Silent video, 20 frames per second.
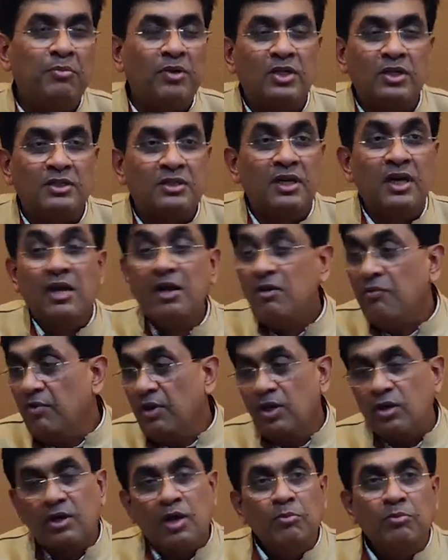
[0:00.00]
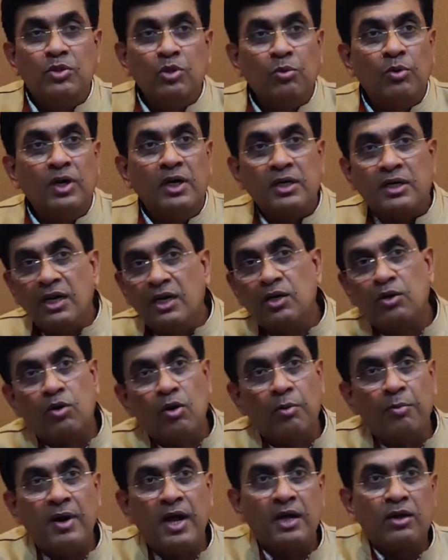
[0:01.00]
because when you come to work and you
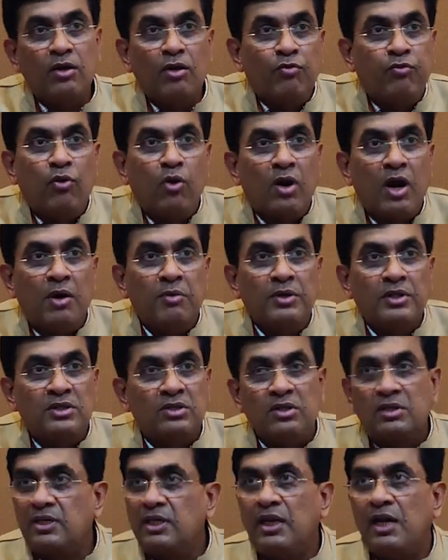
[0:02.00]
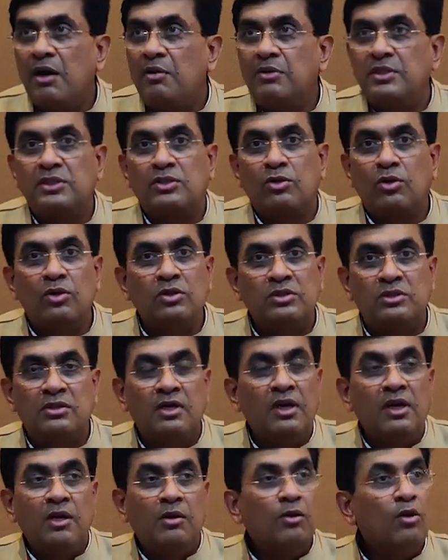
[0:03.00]
go back, your 4 hours or 3 hours goes
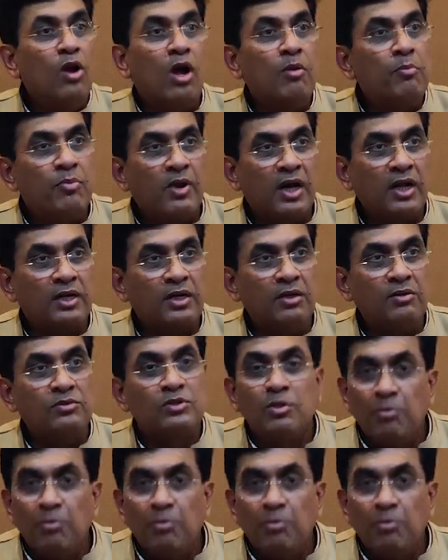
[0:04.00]
non-productive.